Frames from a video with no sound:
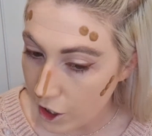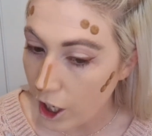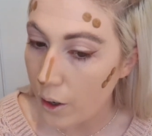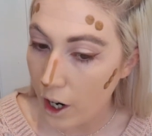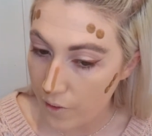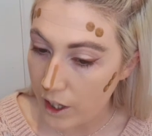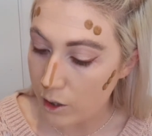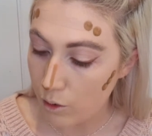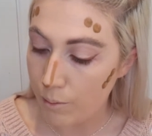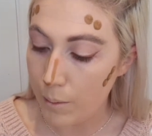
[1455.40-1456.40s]
going to go over
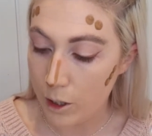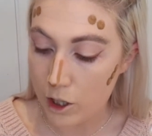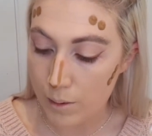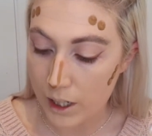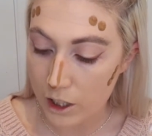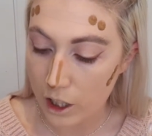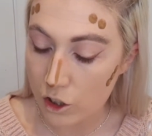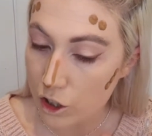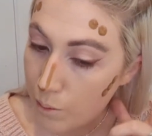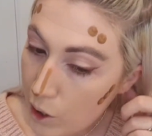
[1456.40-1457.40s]
this with my beauty blender just